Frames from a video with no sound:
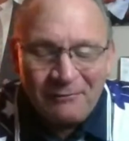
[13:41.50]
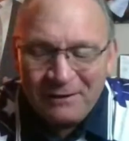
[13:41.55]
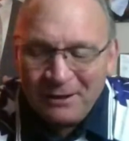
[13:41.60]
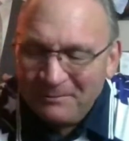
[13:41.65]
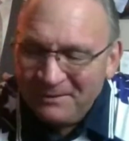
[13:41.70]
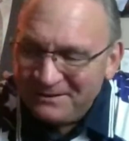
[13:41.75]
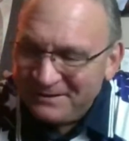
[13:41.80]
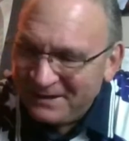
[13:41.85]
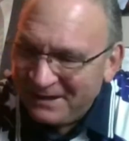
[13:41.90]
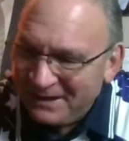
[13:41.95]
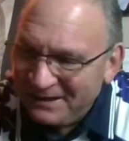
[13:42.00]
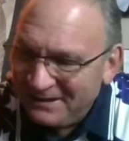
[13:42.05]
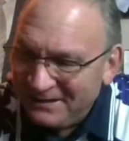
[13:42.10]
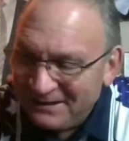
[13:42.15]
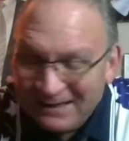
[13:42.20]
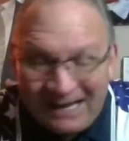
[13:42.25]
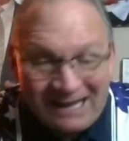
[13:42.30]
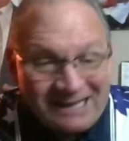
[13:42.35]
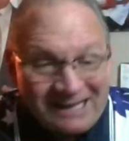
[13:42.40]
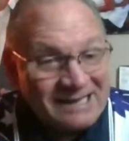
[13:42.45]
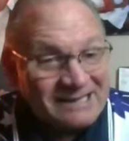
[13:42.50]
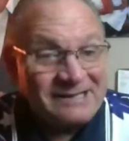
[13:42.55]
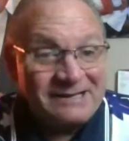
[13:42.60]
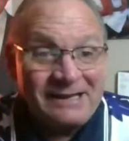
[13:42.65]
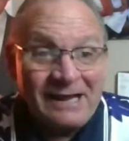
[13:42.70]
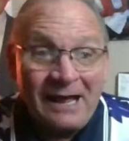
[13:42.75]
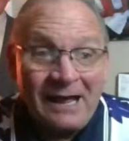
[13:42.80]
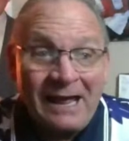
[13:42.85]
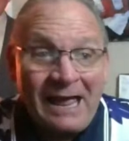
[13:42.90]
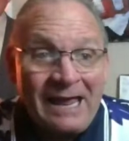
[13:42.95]
me tell you. And this is
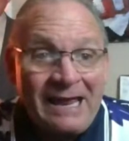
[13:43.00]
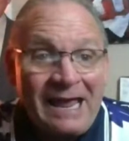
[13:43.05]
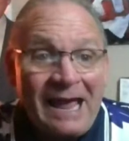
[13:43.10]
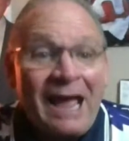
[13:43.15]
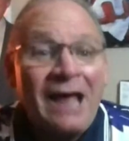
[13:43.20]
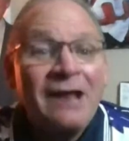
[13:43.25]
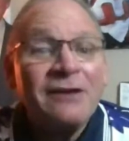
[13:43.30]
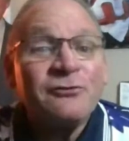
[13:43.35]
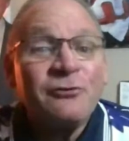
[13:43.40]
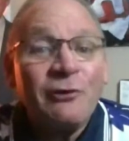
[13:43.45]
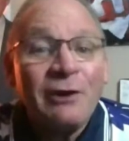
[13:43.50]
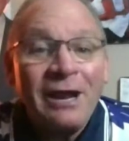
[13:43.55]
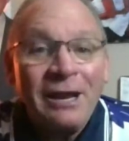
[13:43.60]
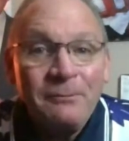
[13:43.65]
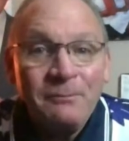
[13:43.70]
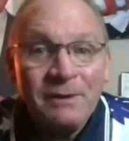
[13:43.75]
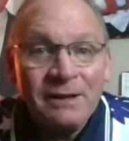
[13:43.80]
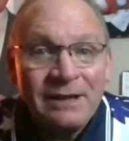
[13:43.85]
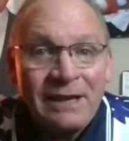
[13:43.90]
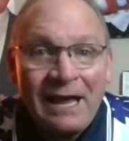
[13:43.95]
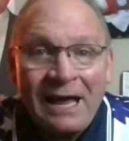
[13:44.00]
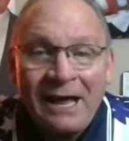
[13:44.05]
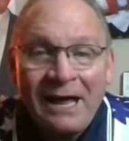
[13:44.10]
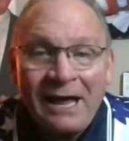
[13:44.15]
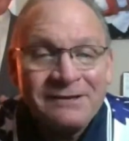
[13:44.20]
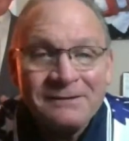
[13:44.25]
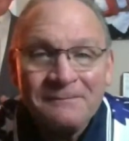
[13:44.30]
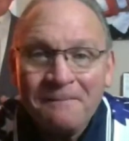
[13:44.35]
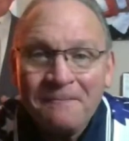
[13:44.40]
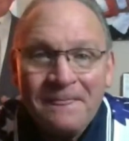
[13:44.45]
how AI is great, but
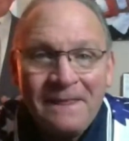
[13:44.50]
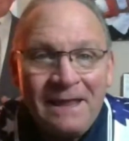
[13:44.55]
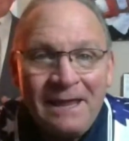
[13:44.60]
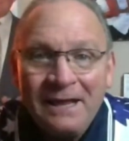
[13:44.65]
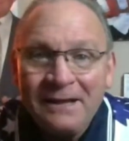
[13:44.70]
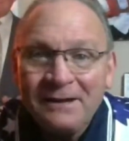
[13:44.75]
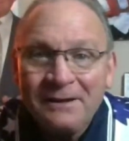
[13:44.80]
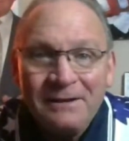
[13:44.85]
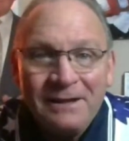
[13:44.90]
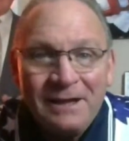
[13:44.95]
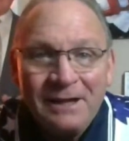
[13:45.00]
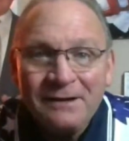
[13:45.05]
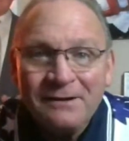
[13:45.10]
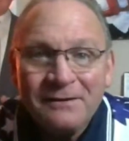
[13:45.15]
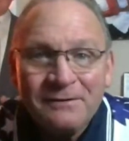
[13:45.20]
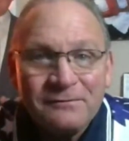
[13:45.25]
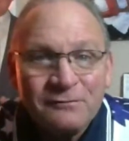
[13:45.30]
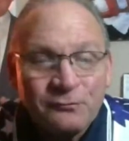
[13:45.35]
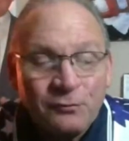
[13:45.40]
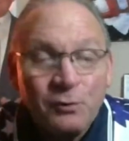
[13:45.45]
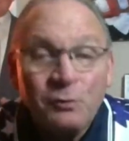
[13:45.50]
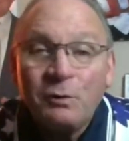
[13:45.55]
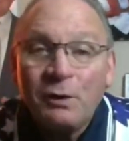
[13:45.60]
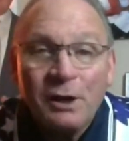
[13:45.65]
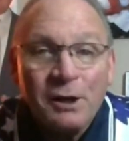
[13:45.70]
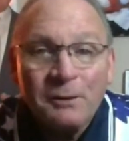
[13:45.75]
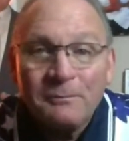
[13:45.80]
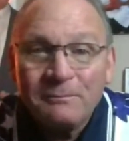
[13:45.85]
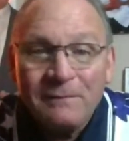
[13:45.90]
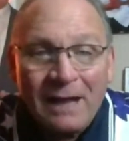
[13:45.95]
guys, it'll screw
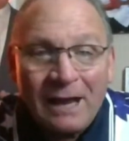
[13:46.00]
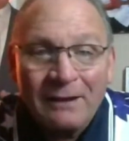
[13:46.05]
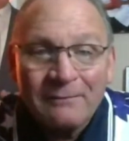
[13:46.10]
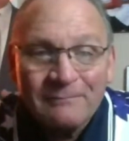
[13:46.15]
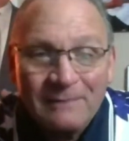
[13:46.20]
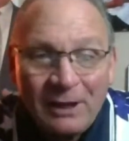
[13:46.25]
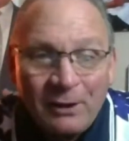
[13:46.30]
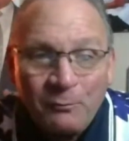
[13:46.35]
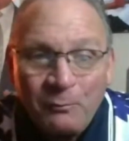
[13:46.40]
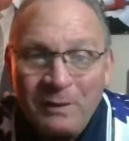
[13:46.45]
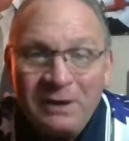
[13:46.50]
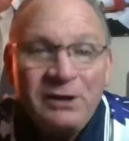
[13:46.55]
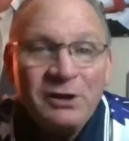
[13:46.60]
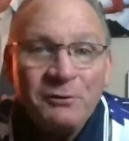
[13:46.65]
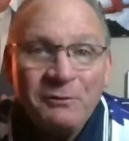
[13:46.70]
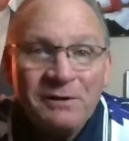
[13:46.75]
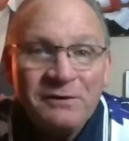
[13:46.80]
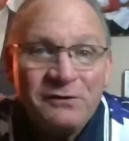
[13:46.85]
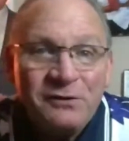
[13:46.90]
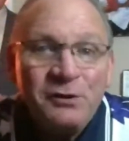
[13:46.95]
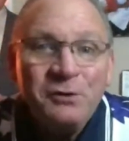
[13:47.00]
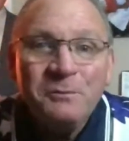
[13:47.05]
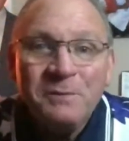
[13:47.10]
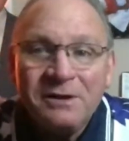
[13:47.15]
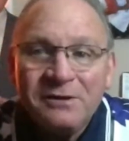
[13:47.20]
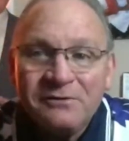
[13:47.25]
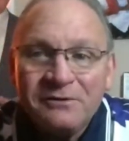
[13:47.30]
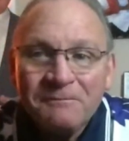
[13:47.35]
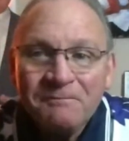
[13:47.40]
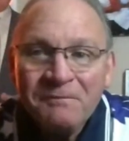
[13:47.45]
up like we do as
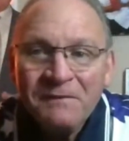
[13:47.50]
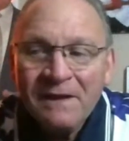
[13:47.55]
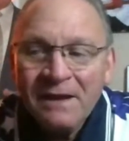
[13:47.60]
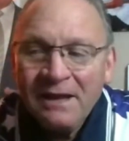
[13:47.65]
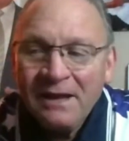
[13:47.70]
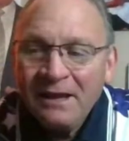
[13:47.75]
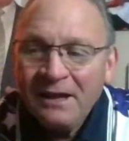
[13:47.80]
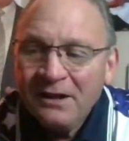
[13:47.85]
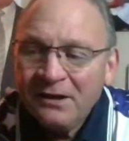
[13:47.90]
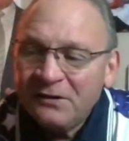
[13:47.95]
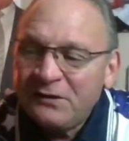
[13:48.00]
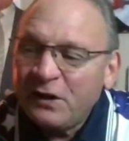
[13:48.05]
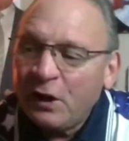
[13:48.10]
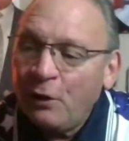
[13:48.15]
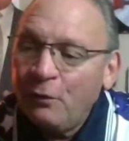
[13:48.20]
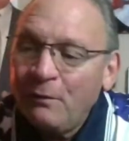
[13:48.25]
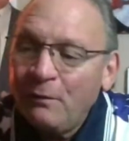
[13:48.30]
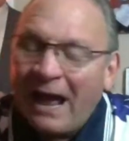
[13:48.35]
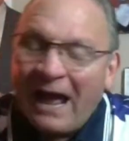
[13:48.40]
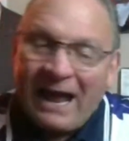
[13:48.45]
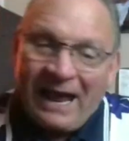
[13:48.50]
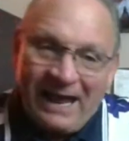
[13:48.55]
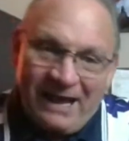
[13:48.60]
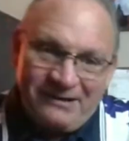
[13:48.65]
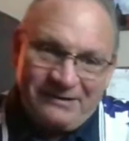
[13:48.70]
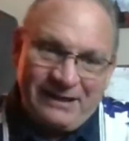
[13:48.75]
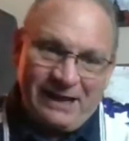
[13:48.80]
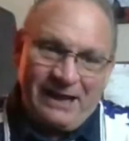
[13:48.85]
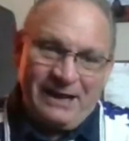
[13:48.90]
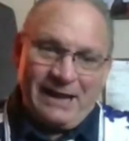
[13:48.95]
humans. So I
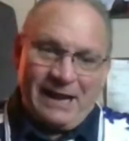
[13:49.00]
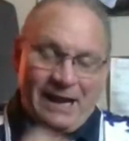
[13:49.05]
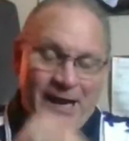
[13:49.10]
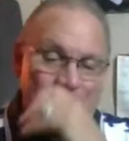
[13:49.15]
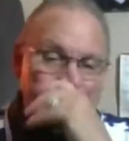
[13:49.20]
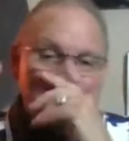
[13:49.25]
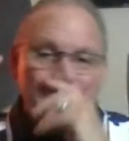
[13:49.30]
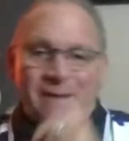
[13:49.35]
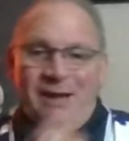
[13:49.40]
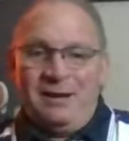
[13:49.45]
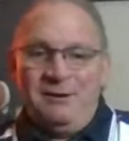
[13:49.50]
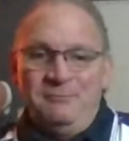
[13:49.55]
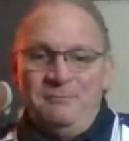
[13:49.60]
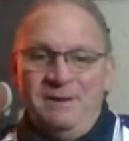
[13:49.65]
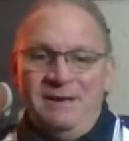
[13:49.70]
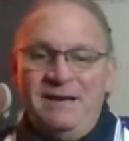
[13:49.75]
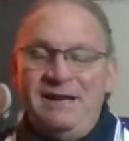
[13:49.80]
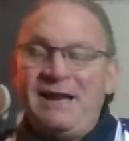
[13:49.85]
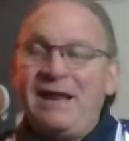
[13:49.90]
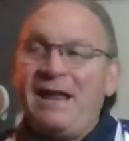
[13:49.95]
asked AI to make me